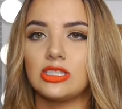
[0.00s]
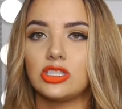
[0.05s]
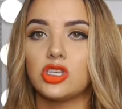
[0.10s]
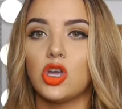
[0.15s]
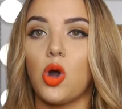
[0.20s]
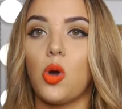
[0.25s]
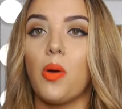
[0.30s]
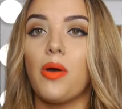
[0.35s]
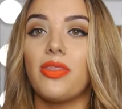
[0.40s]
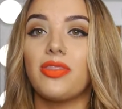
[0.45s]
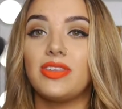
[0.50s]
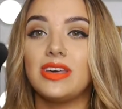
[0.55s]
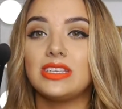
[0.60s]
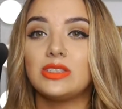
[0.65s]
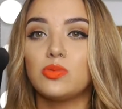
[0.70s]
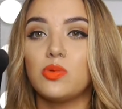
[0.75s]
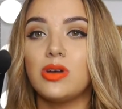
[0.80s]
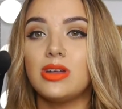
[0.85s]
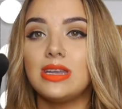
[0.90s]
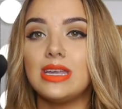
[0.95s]
So
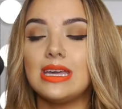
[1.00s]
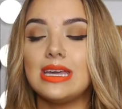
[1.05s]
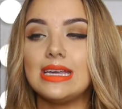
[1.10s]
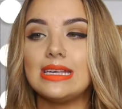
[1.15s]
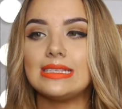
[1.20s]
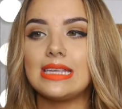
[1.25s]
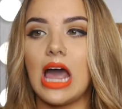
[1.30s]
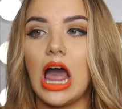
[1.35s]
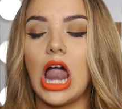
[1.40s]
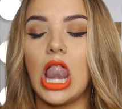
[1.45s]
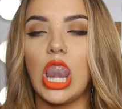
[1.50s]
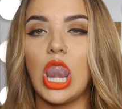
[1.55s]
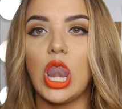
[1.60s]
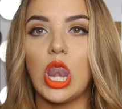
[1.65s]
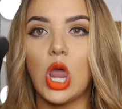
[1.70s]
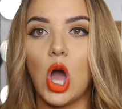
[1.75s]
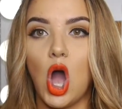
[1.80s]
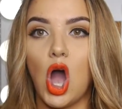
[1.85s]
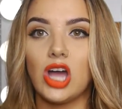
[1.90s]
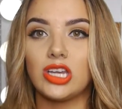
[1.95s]
this one is a
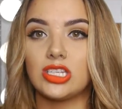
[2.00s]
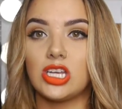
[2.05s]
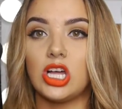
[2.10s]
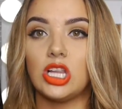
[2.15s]
lot,